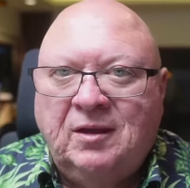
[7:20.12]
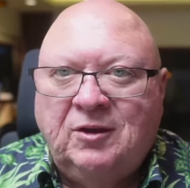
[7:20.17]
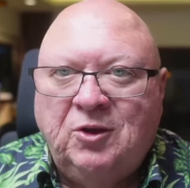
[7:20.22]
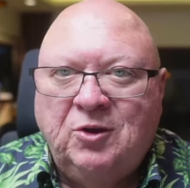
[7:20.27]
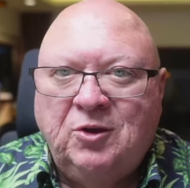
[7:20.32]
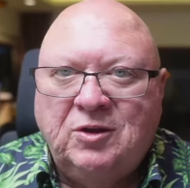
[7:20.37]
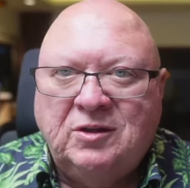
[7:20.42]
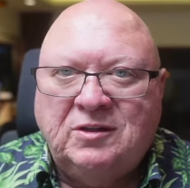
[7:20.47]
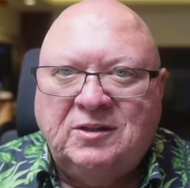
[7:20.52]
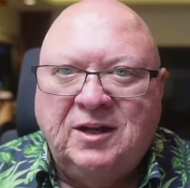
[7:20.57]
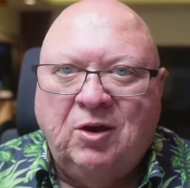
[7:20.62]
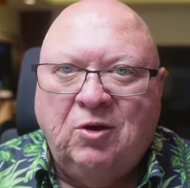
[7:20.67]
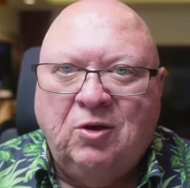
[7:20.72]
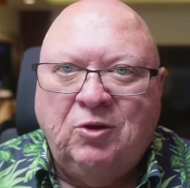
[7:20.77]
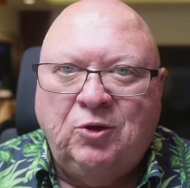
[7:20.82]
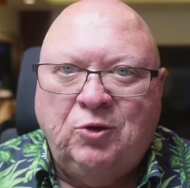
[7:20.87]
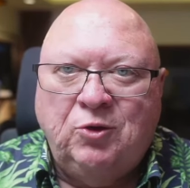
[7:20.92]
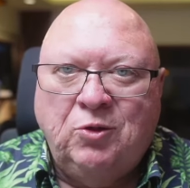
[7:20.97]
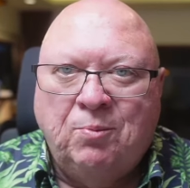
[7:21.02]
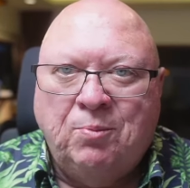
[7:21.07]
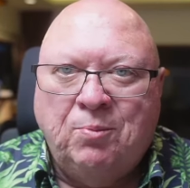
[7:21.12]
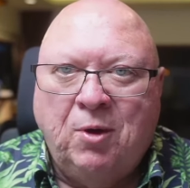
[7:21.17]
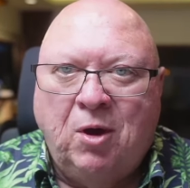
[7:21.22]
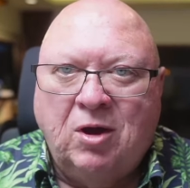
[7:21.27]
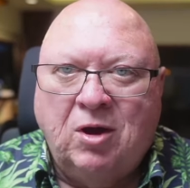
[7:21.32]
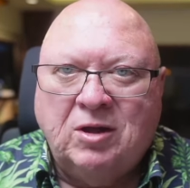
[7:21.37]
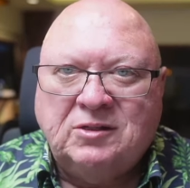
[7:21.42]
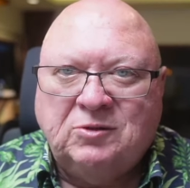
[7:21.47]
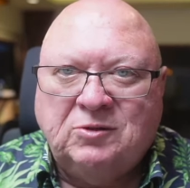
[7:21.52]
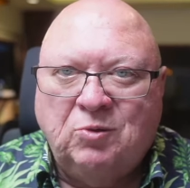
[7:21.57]
You could tell who the
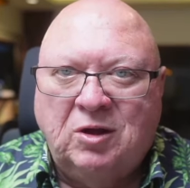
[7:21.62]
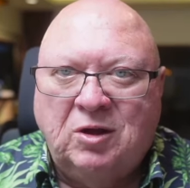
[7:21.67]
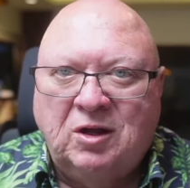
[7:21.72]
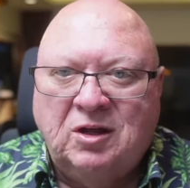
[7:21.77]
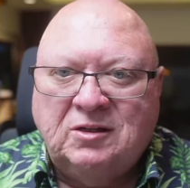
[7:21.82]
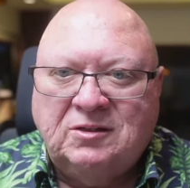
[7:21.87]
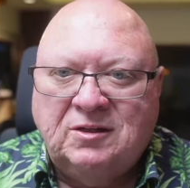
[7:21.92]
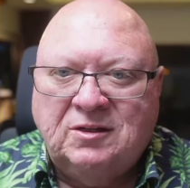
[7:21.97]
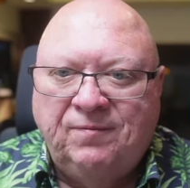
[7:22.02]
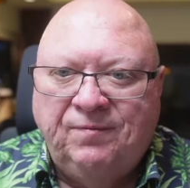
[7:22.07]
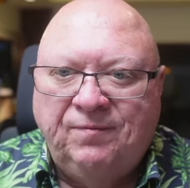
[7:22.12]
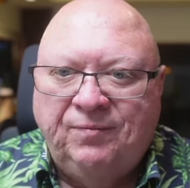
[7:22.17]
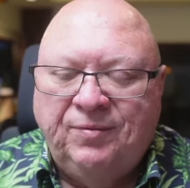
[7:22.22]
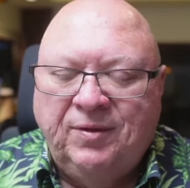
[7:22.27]
boss was.